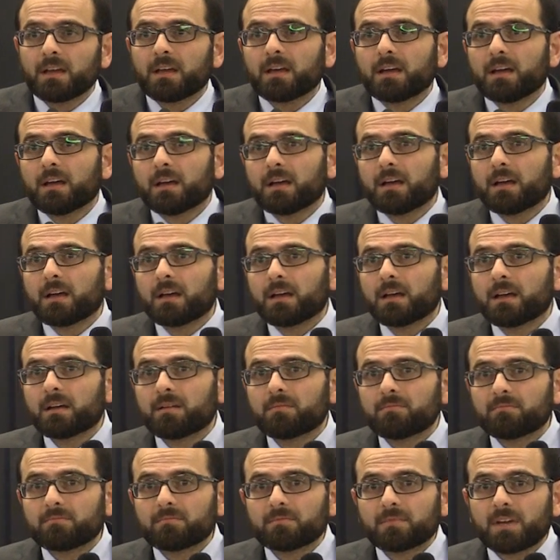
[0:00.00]

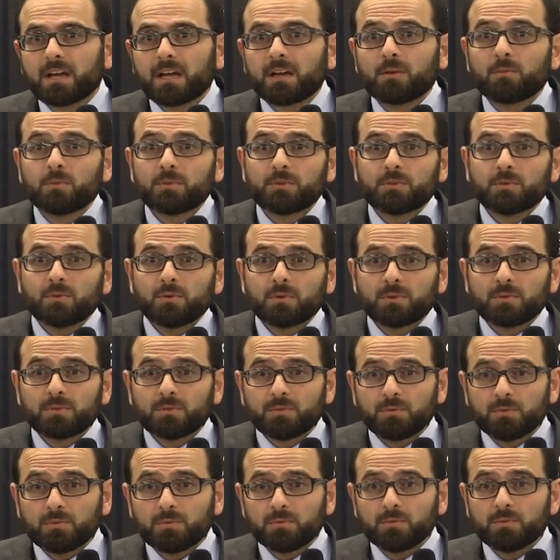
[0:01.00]
Um, I will talk
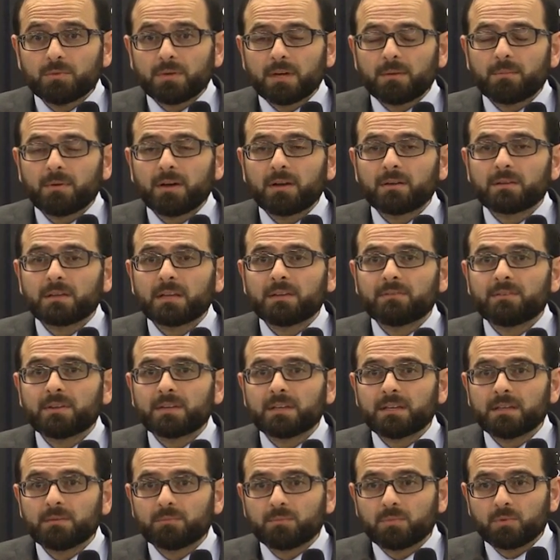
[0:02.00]
to you about a
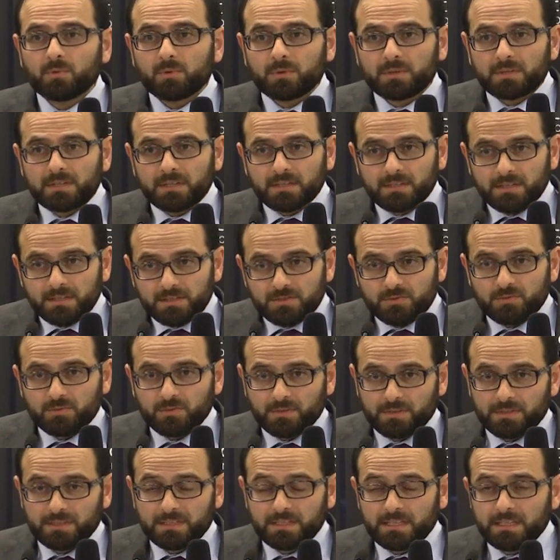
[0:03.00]
very important issue
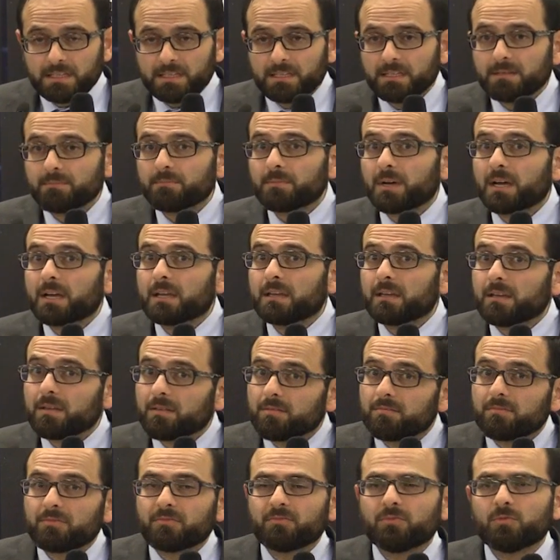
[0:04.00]
indeed, in my
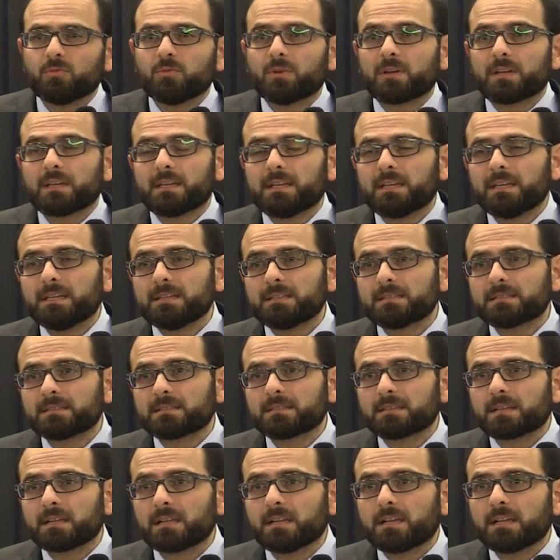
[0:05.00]
view at least,
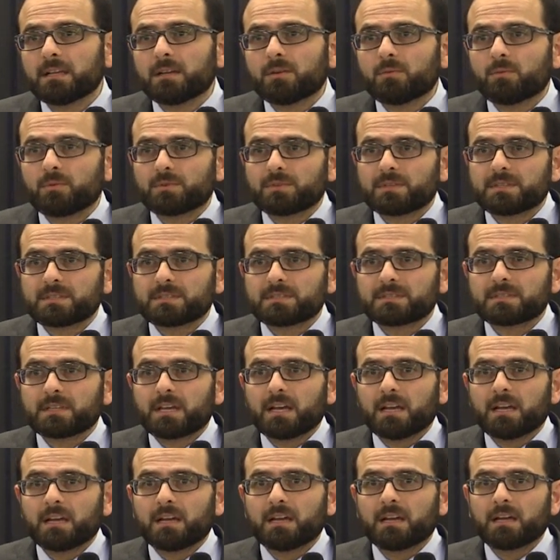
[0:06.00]
which is
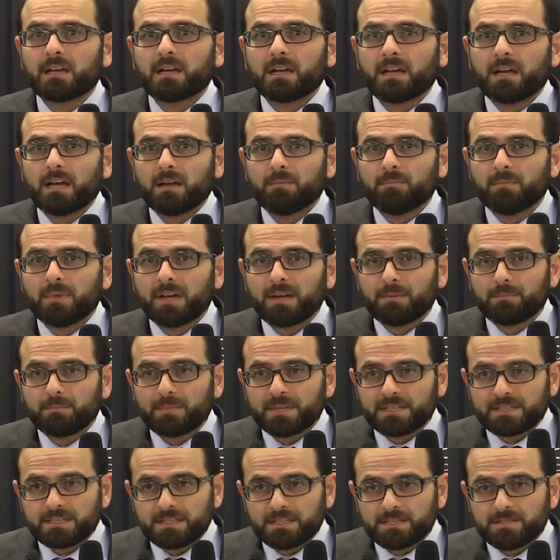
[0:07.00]
uh, Amman
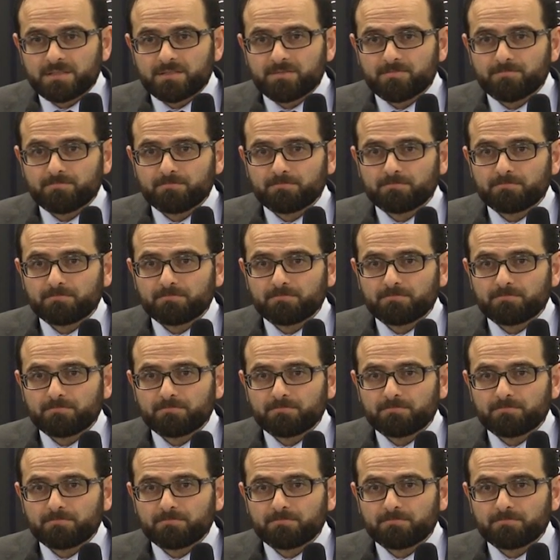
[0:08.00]
message.